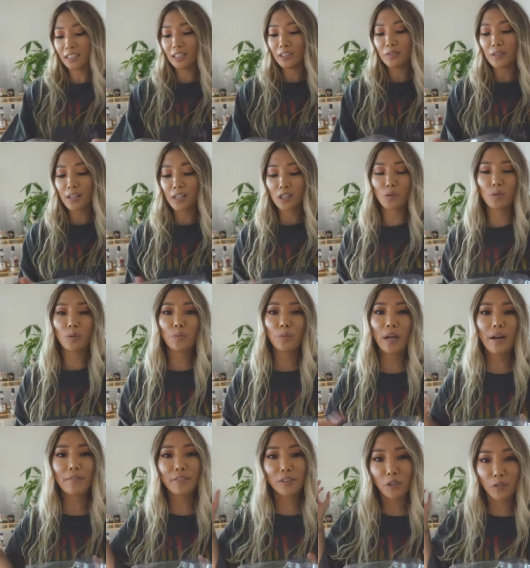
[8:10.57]
T-Rex one,
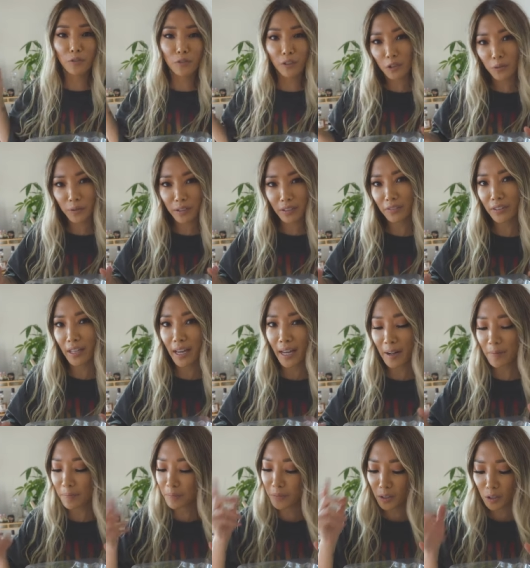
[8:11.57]
we have a little figurine of
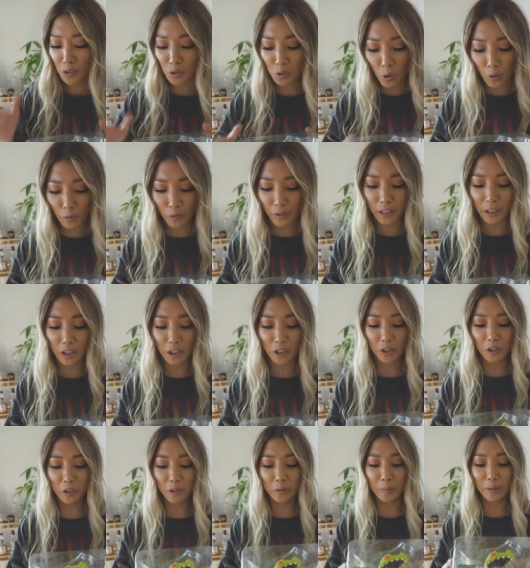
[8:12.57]
that. So freaking
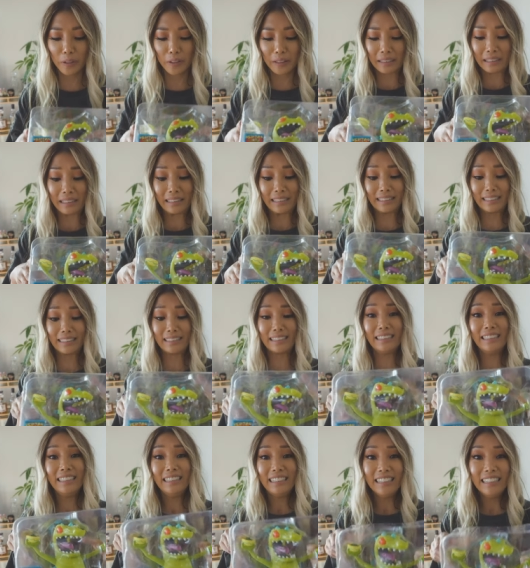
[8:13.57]
cute, but look at this.
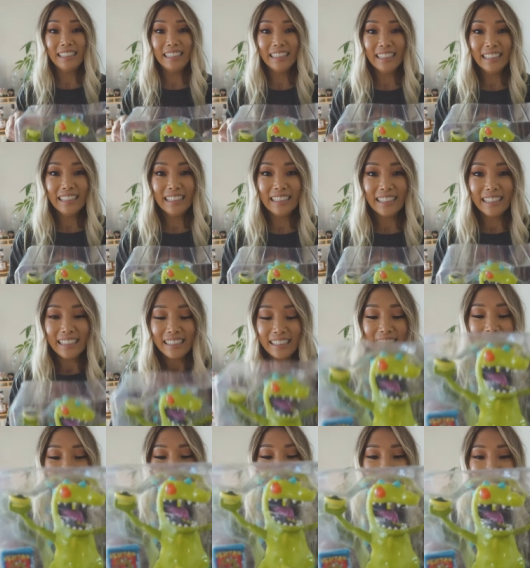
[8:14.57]

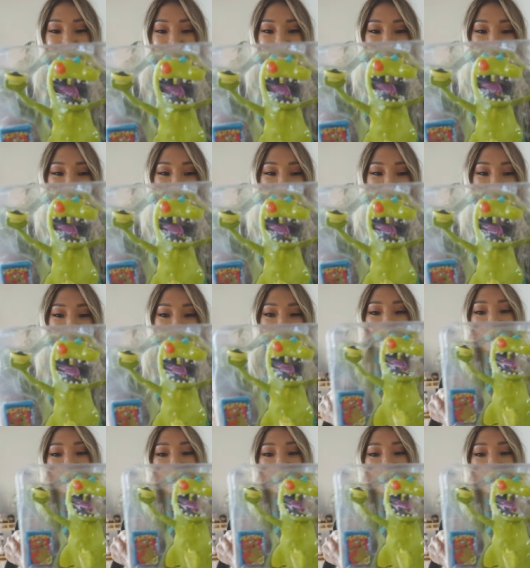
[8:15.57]
This is so cute.